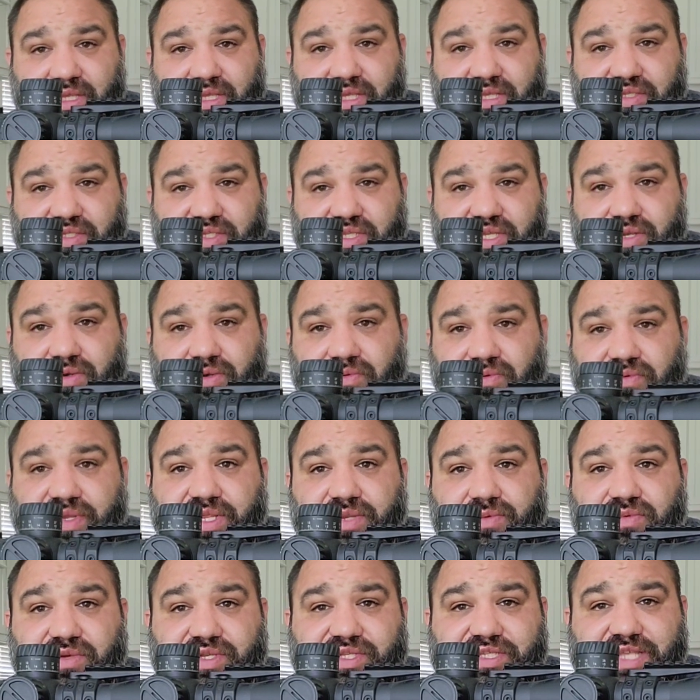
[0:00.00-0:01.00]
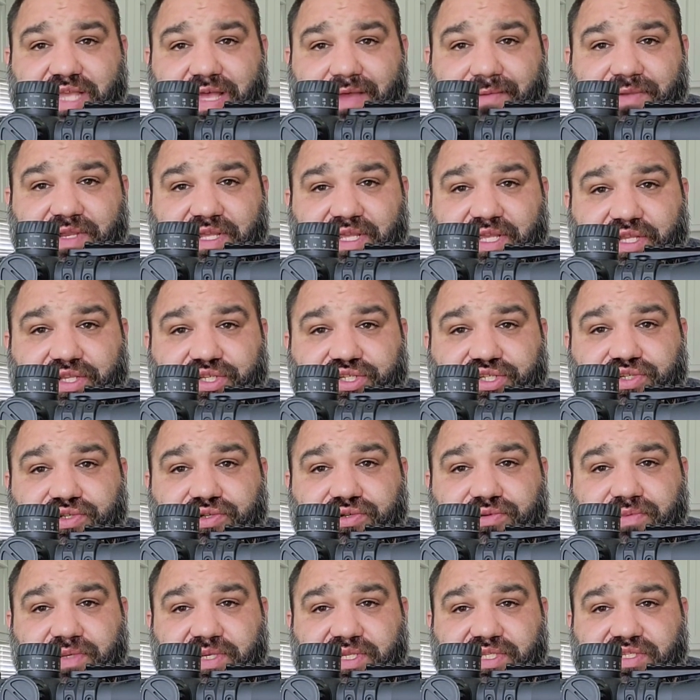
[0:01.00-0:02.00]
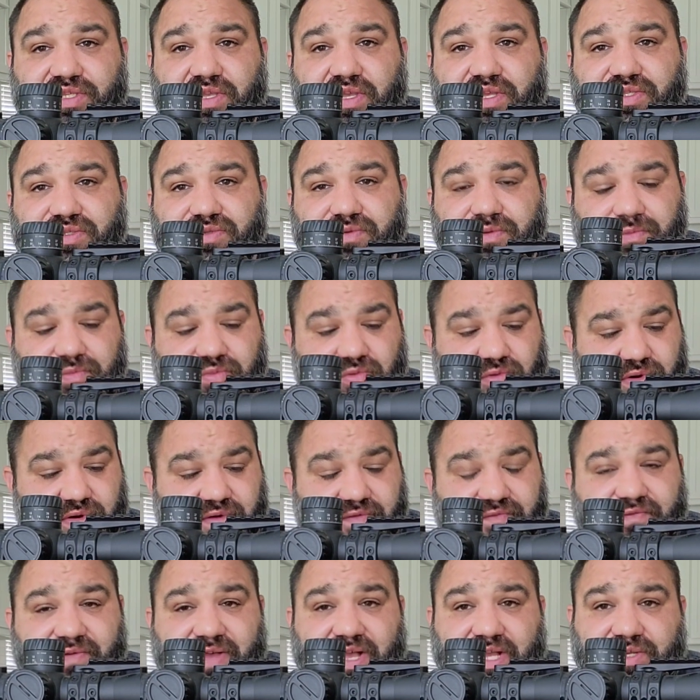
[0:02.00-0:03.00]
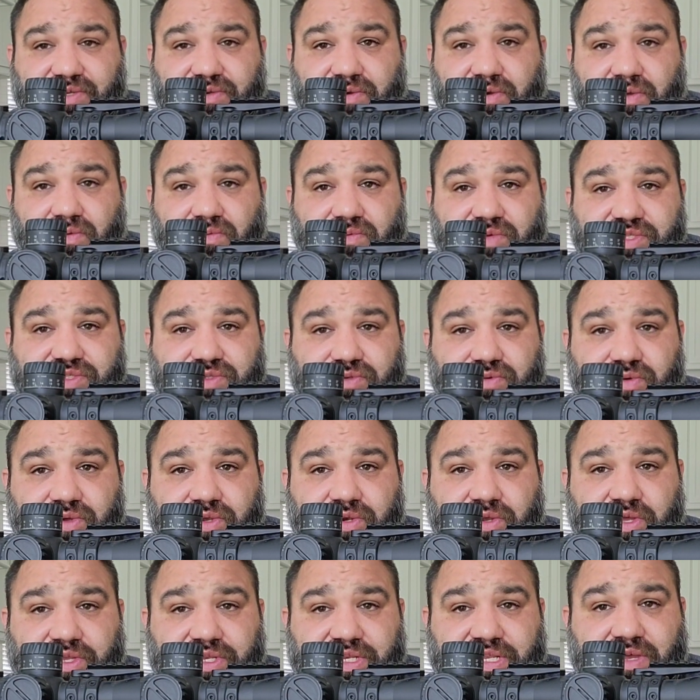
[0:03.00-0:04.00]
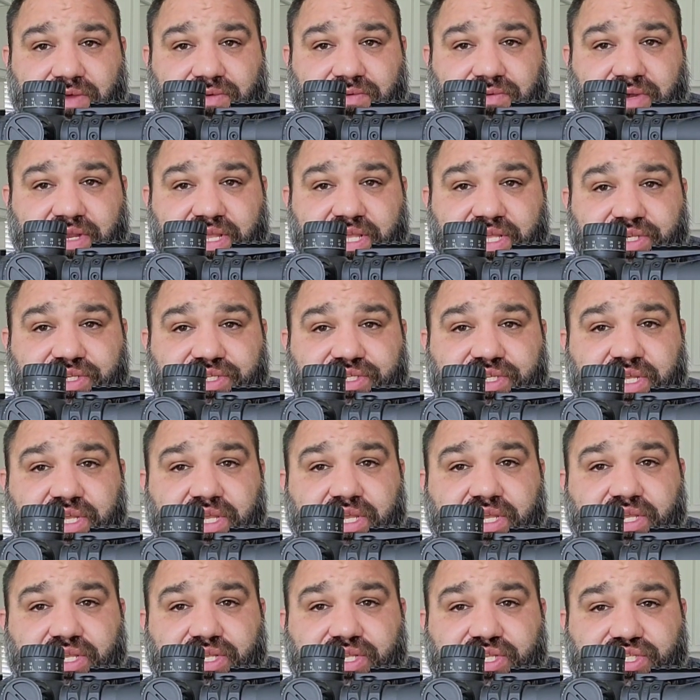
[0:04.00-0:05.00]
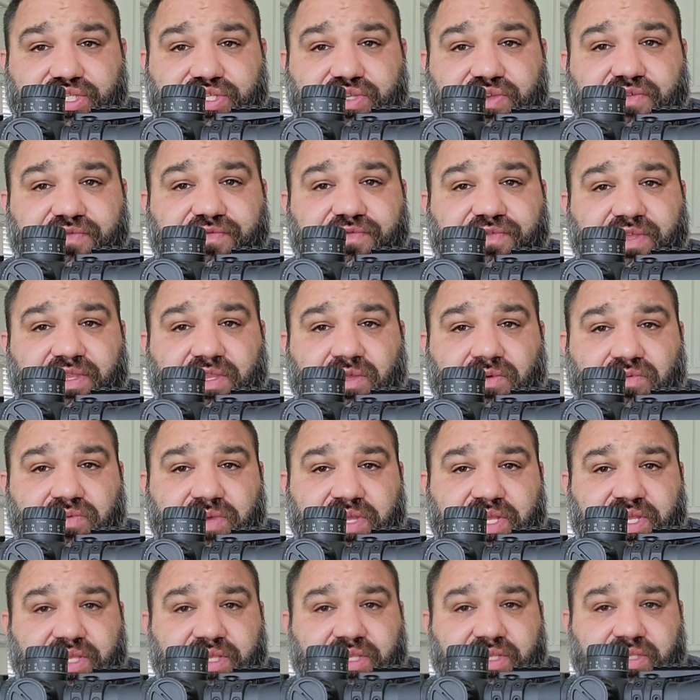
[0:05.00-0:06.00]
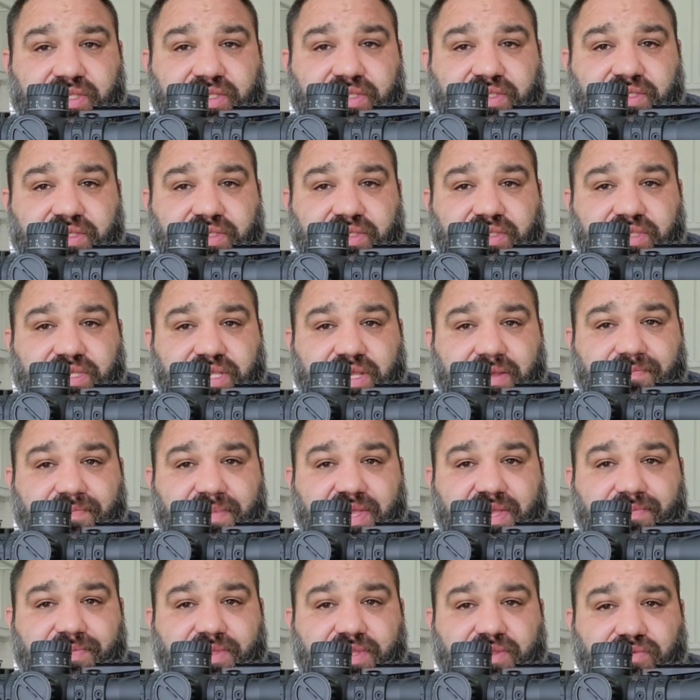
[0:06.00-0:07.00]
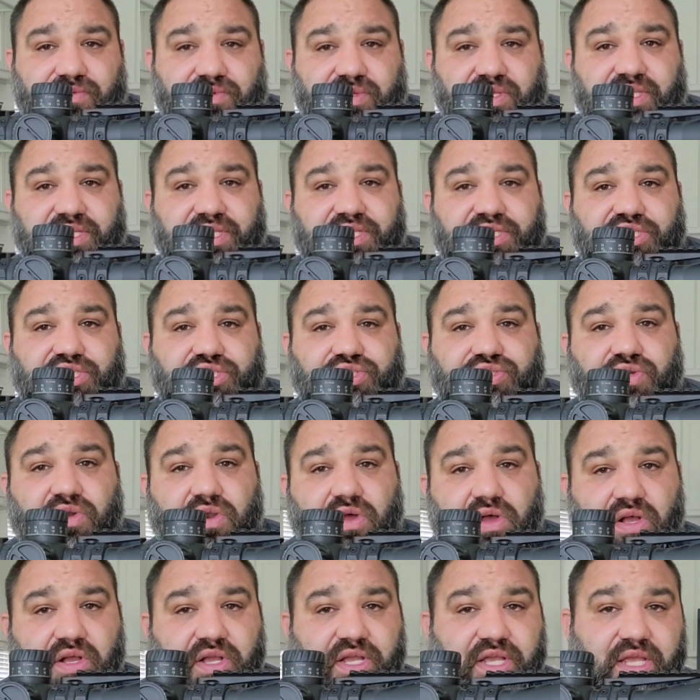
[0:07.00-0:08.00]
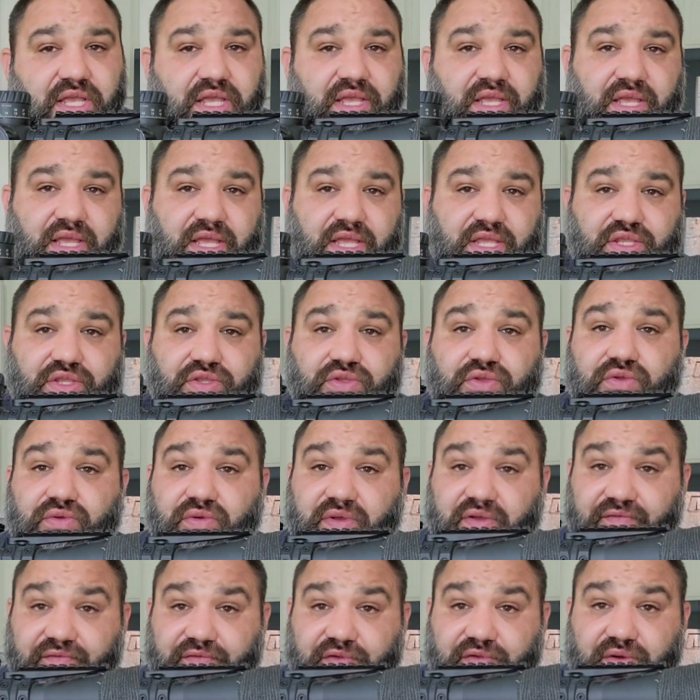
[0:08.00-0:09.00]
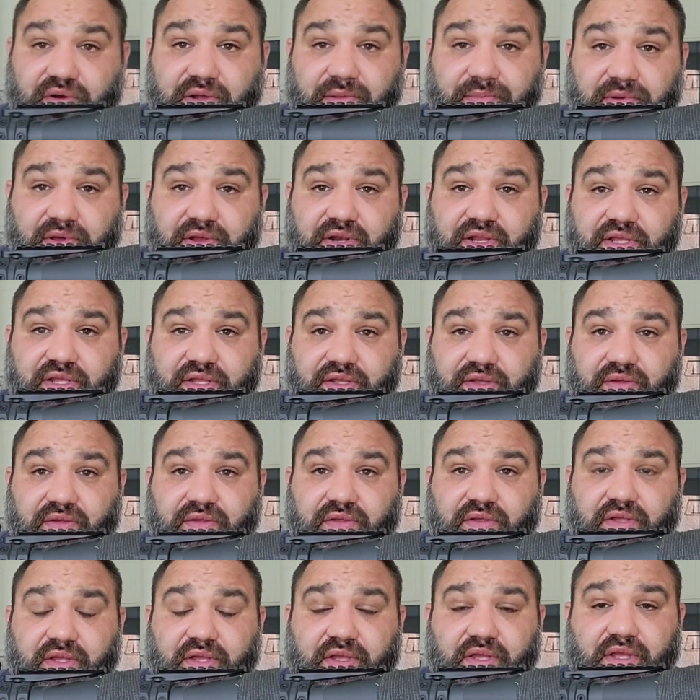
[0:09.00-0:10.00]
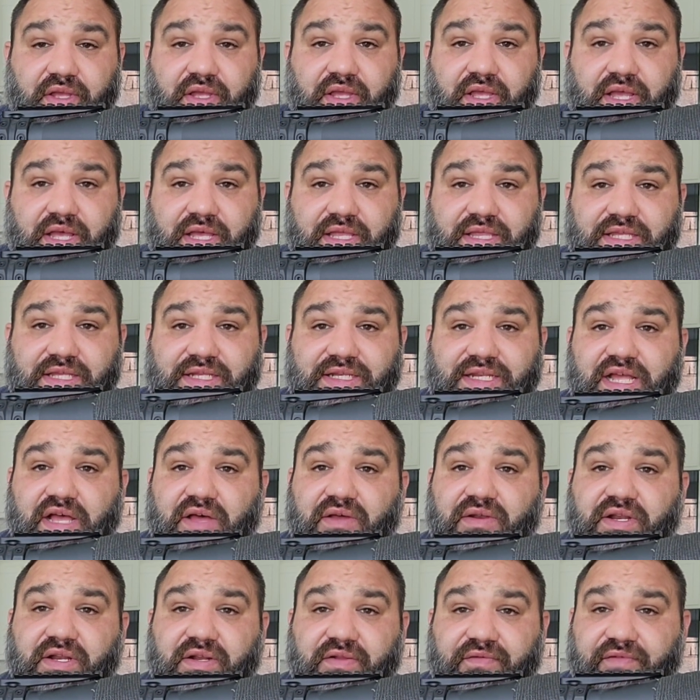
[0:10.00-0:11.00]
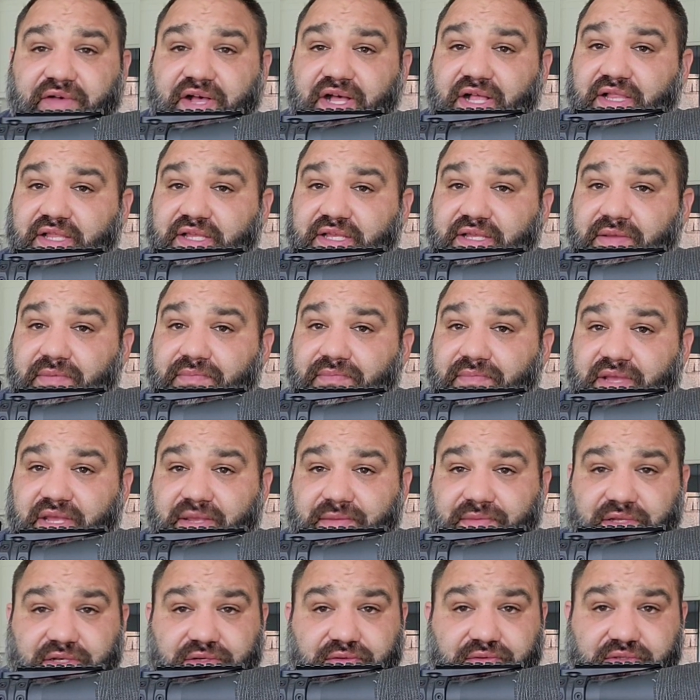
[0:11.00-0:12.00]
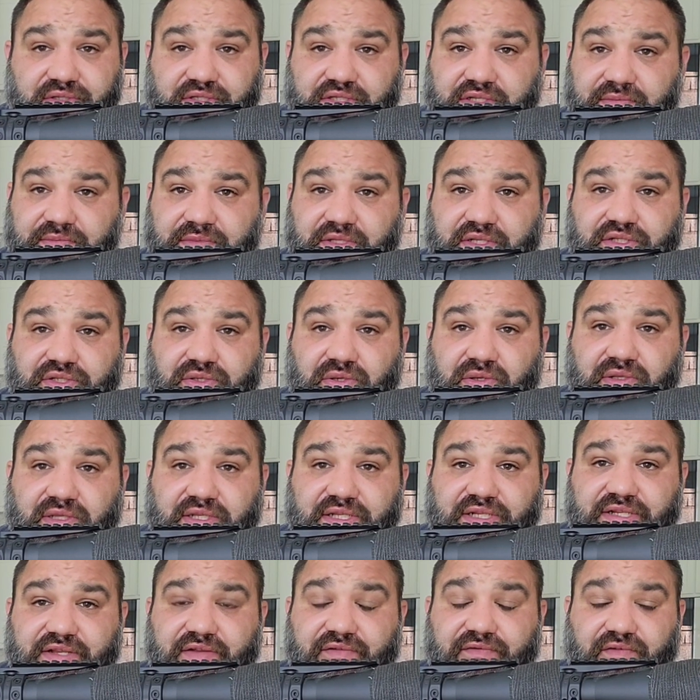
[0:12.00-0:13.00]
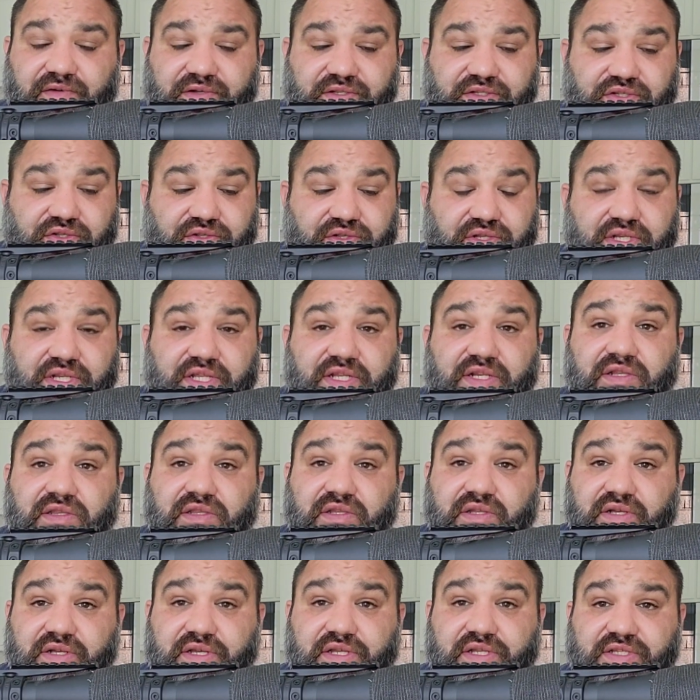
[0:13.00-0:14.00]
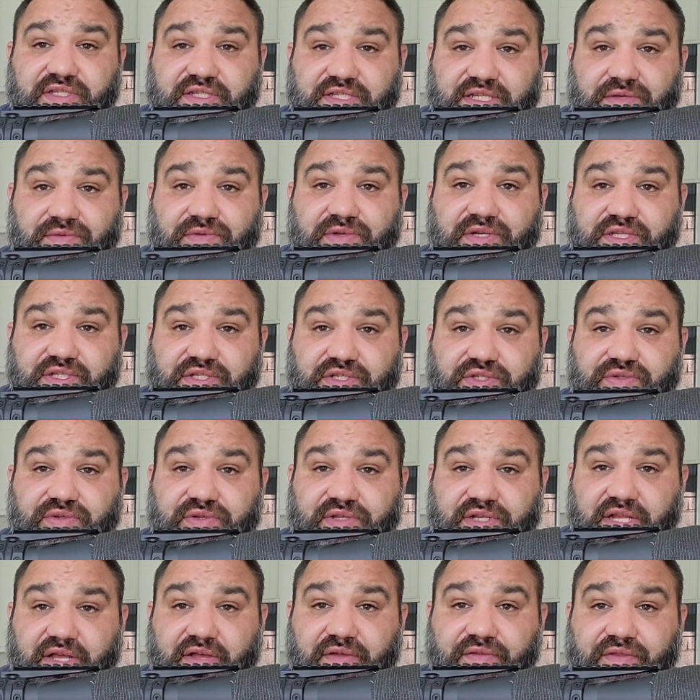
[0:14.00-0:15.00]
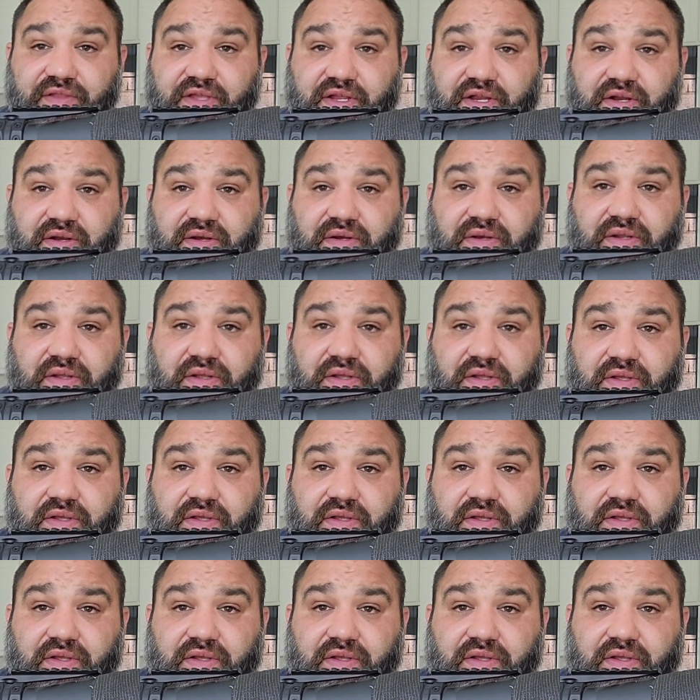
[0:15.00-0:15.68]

is going to read what's happening at you, but it's also important to factor on what's going on downrange, because you'll feel a wind that may be really strong at you if you're up on a hill, and then down in a valley it may be doing something totally different. So you need to look and see what it's doing down there